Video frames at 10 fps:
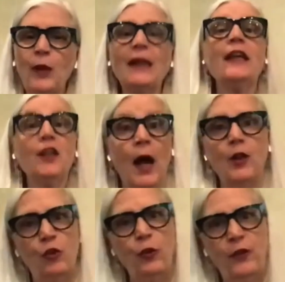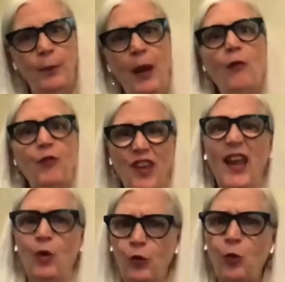are really not just about
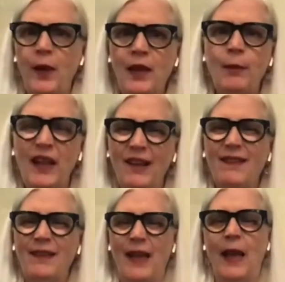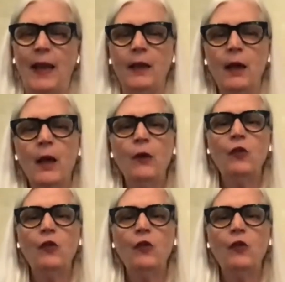10 or 20 minutes a day.